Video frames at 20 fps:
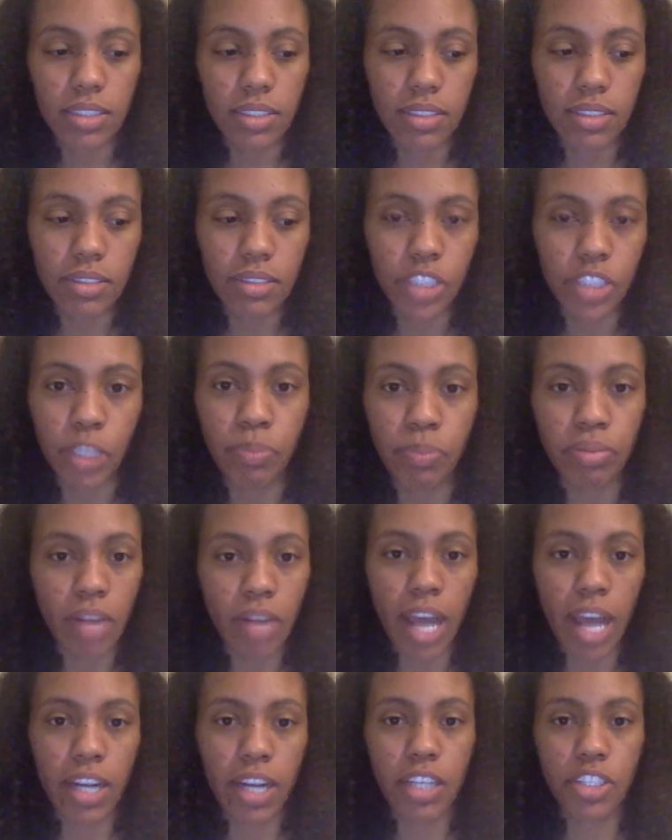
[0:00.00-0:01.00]
your
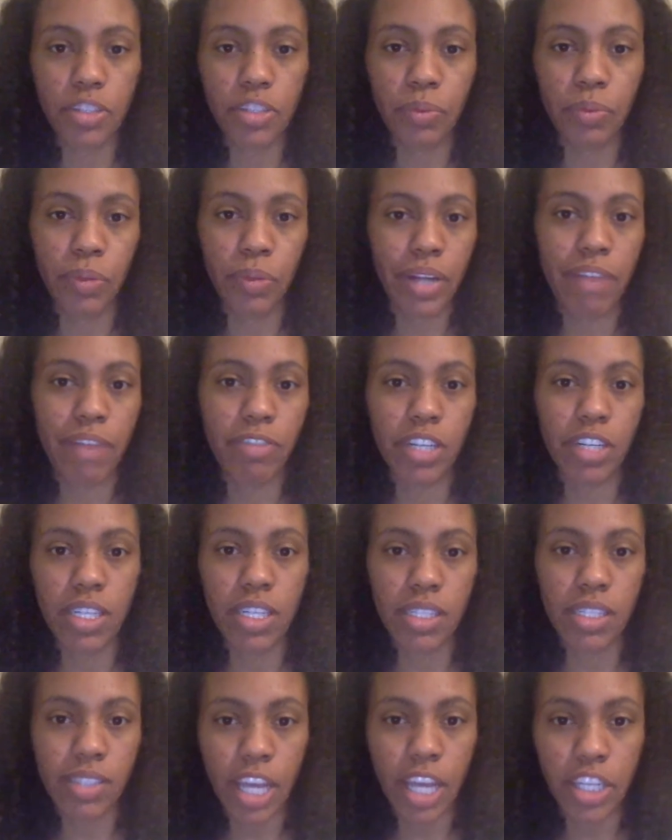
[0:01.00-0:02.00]
product or whatever it
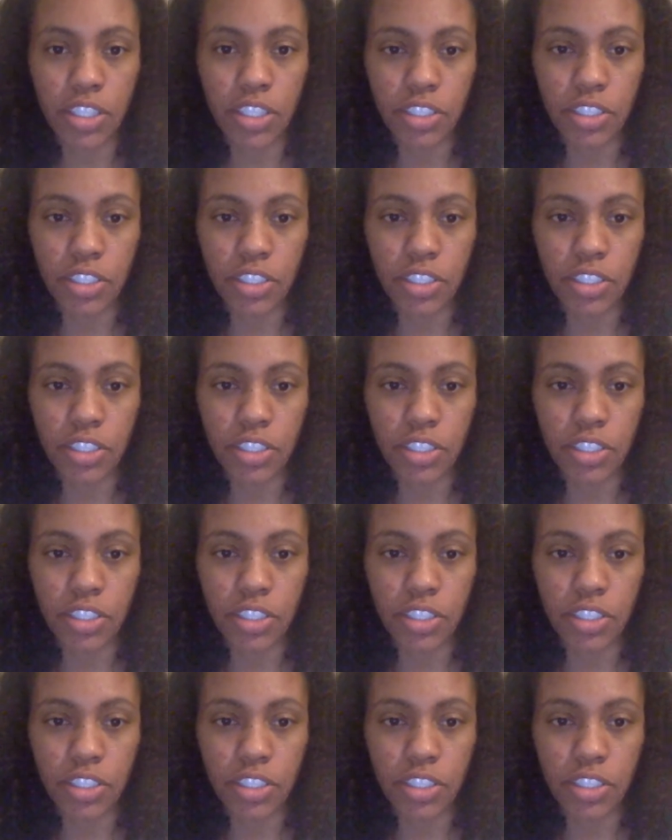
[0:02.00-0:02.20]
is that you're